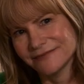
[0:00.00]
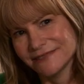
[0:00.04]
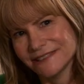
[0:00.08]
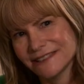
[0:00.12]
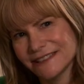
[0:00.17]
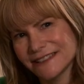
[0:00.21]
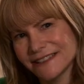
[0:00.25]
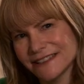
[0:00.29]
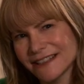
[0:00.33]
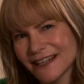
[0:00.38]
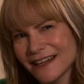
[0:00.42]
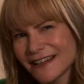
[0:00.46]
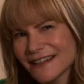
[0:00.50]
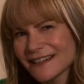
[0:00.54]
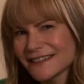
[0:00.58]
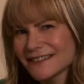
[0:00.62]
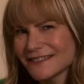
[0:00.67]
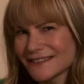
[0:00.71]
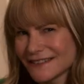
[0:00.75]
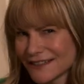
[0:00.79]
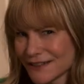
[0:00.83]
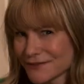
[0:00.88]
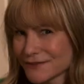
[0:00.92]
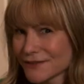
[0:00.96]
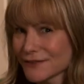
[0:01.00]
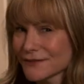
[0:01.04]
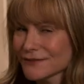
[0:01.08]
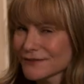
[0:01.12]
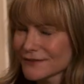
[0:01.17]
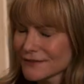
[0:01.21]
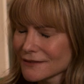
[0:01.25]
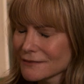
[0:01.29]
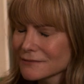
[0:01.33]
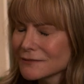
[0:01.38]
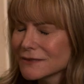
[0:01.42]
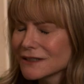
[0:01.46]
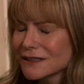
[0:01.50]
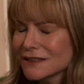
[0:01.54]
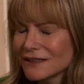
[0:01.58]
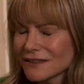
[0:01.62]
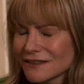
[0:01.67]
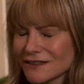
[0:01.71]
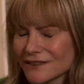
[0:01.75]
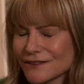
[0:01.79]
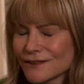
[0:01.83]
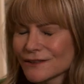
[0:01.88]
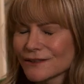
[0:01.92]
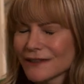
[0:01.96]
you're not as different from me
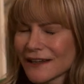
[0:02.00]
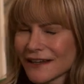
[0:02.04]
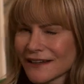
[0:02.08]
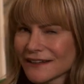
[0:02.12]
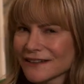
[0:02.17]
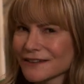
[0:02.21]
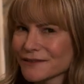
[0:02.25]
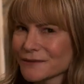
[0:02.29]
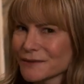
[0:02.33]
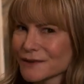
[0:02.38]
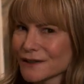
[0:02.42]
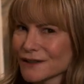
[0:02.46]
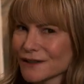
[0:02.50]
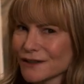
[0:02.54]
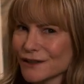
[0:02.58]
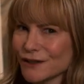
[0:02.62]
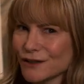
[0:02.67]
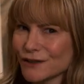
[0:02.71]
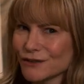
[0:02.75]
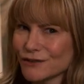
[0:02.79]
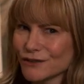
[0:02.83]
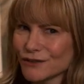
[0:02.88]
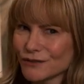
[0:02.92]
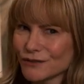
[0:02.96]
as you'd like to believe.